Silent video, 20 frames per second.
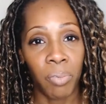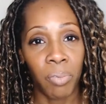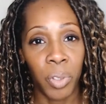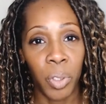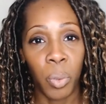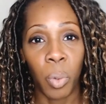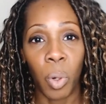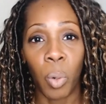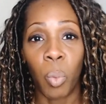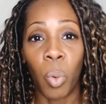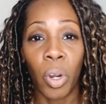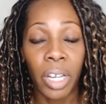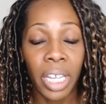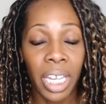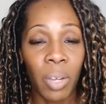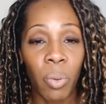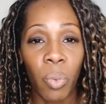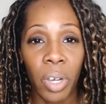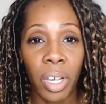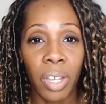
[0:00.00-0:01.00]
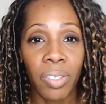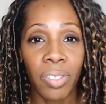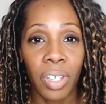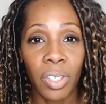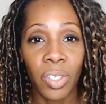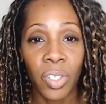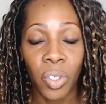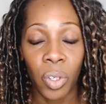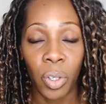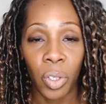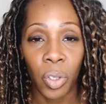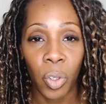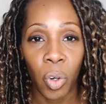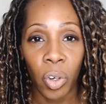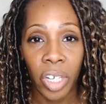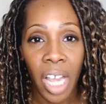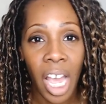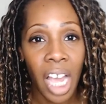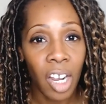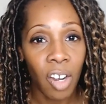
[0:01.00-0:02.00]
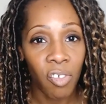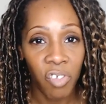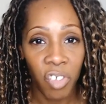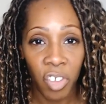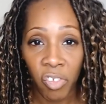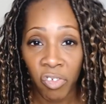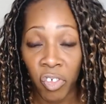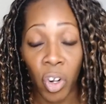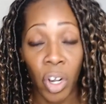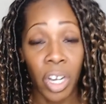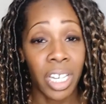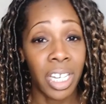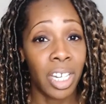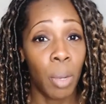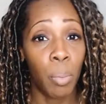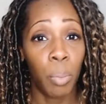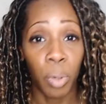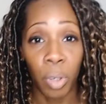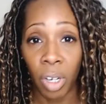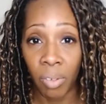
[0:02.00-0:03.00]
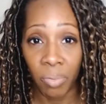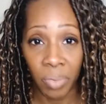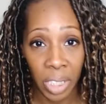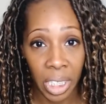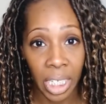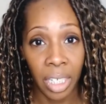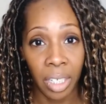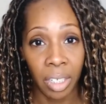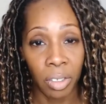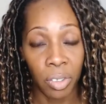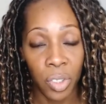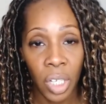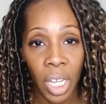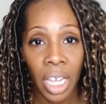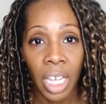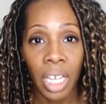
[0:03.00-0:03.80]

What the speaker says: you were working with a certain choreographer for a number of years,